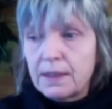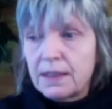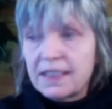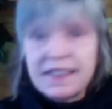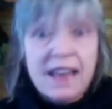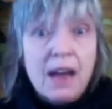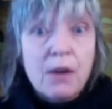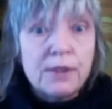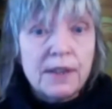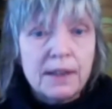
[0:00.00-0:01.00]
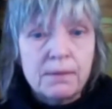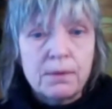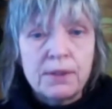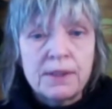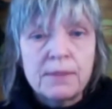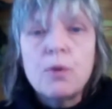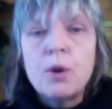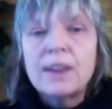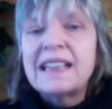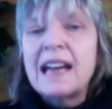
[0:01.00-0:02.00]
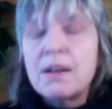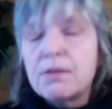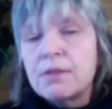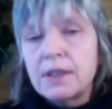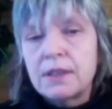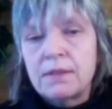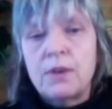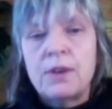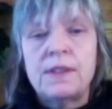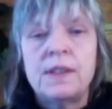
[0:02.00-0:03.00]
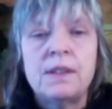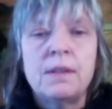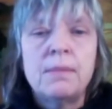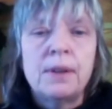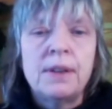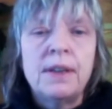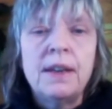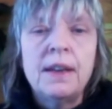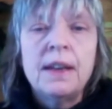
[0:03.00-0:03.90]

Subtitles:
sounding voice, more grounded voice in your body,